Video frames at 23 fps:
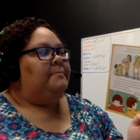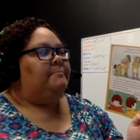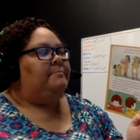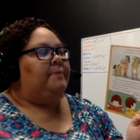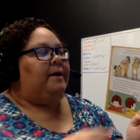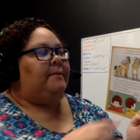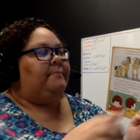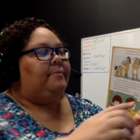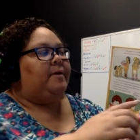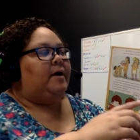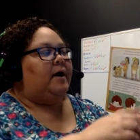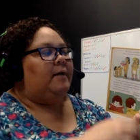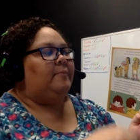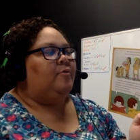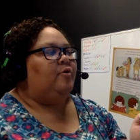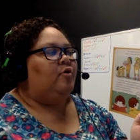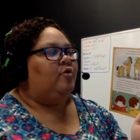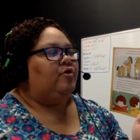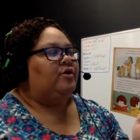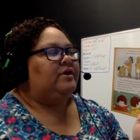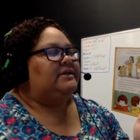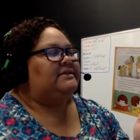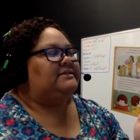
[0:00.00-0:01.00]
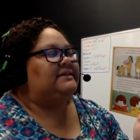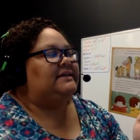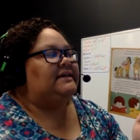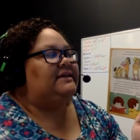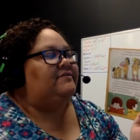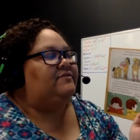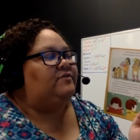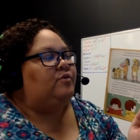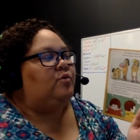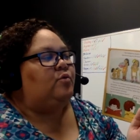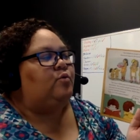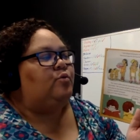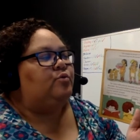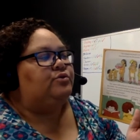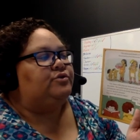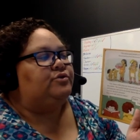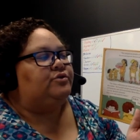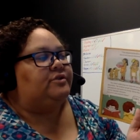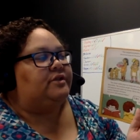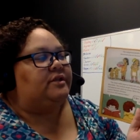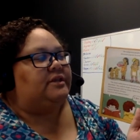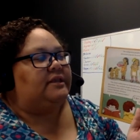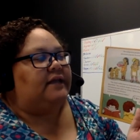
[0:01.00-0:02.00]
But popcorn is even
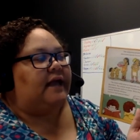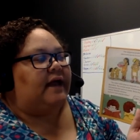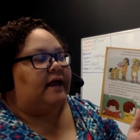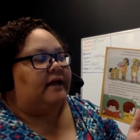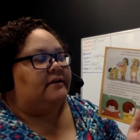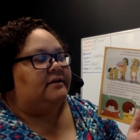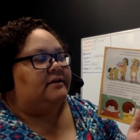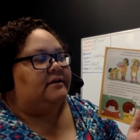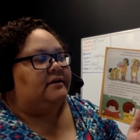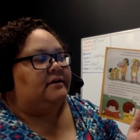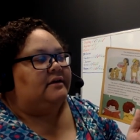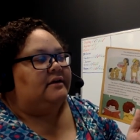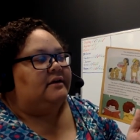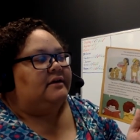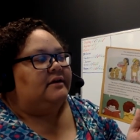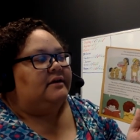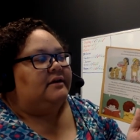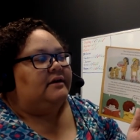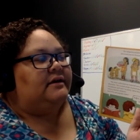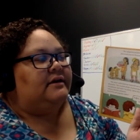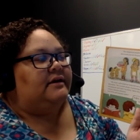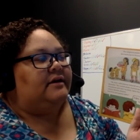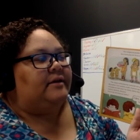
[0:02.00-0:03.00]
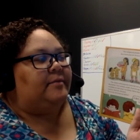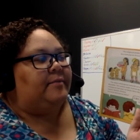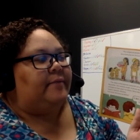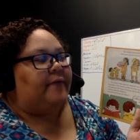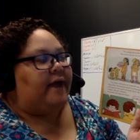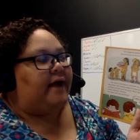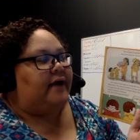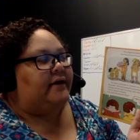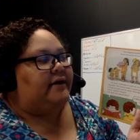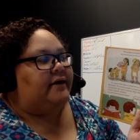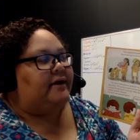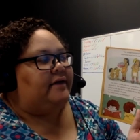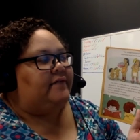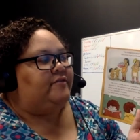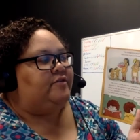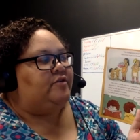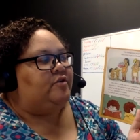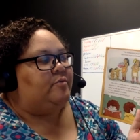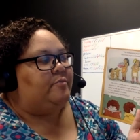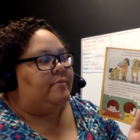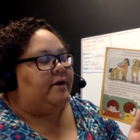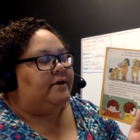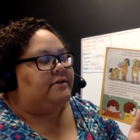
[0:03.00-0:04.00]
older than that. In a bat cave in
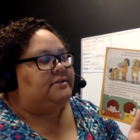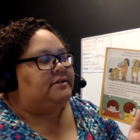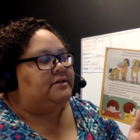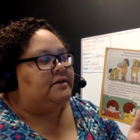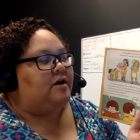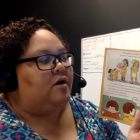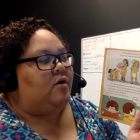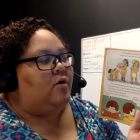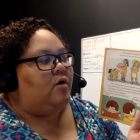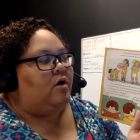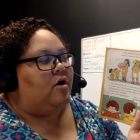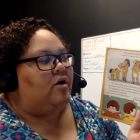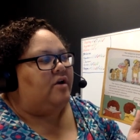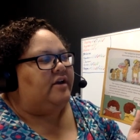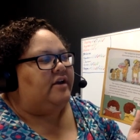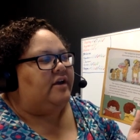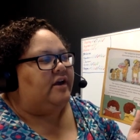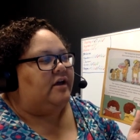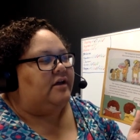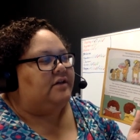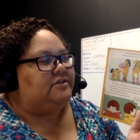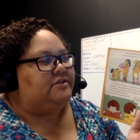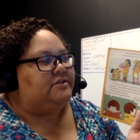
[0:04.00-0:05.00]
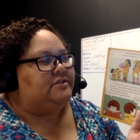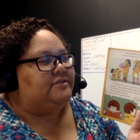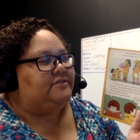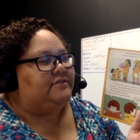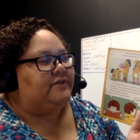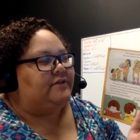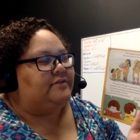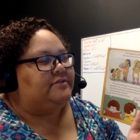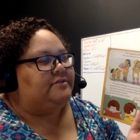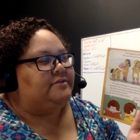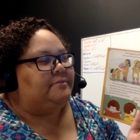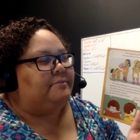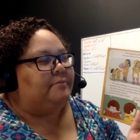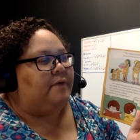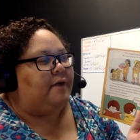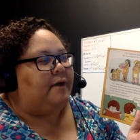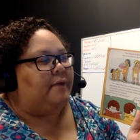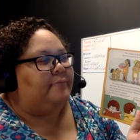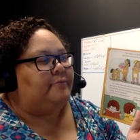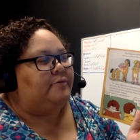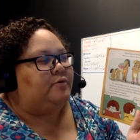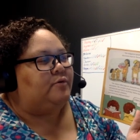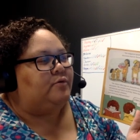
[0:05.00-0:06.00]
New Mexico, archaeologists found some
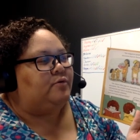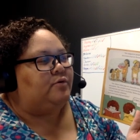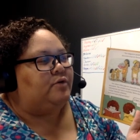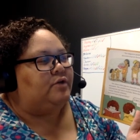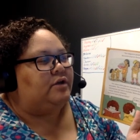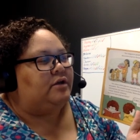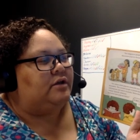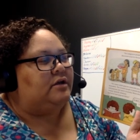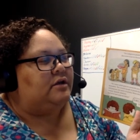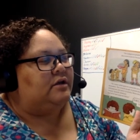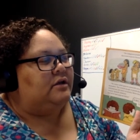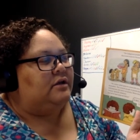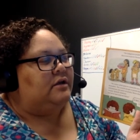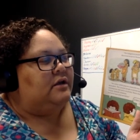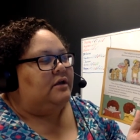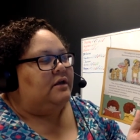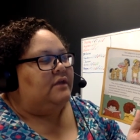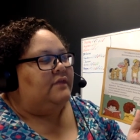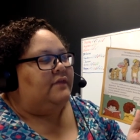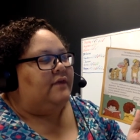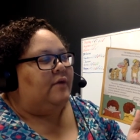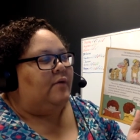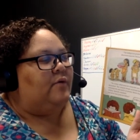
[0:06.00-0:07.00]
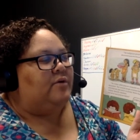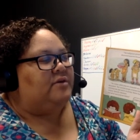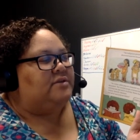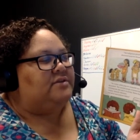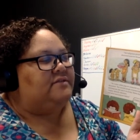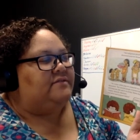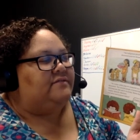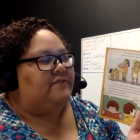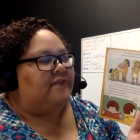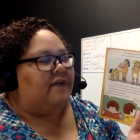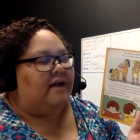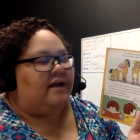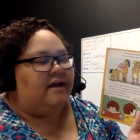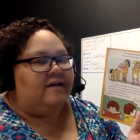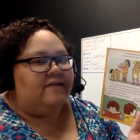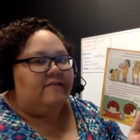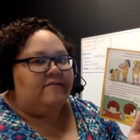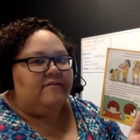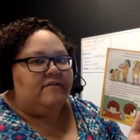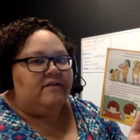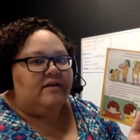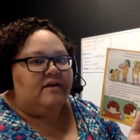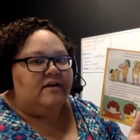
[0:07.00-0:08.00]
popped corn that was
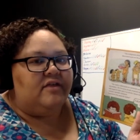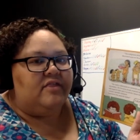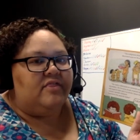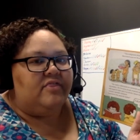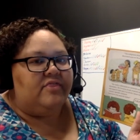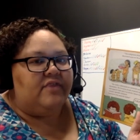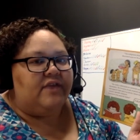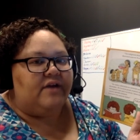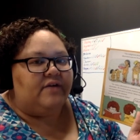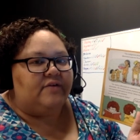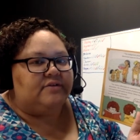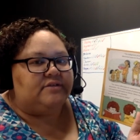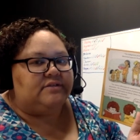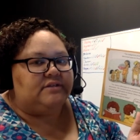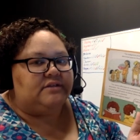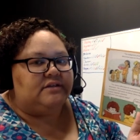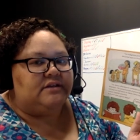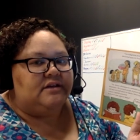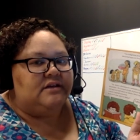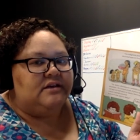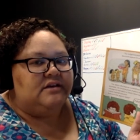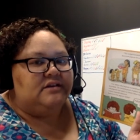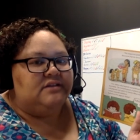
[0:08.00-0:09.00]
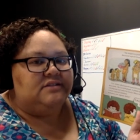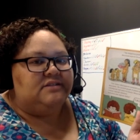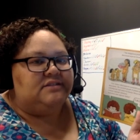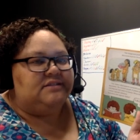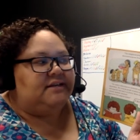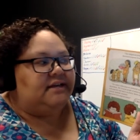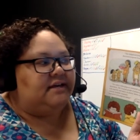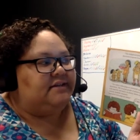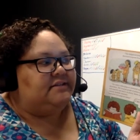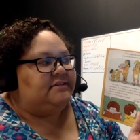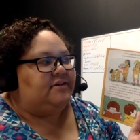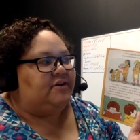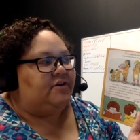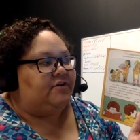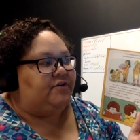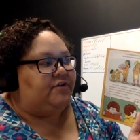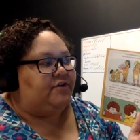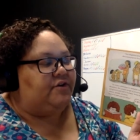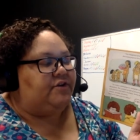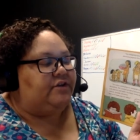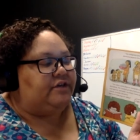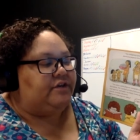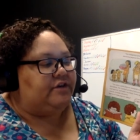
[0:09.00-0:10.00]

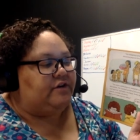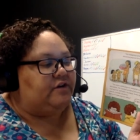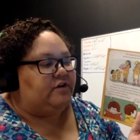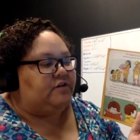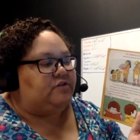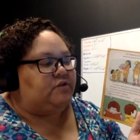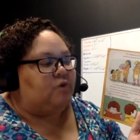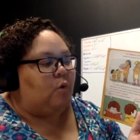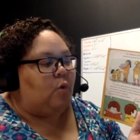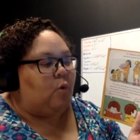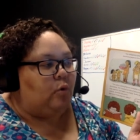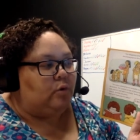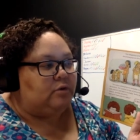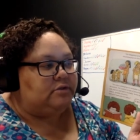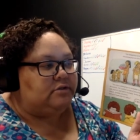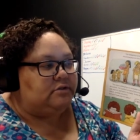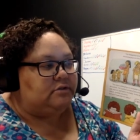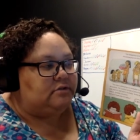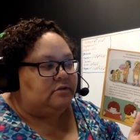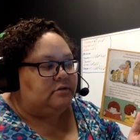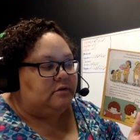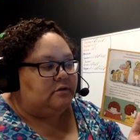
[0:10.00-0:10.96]
5,600 years old.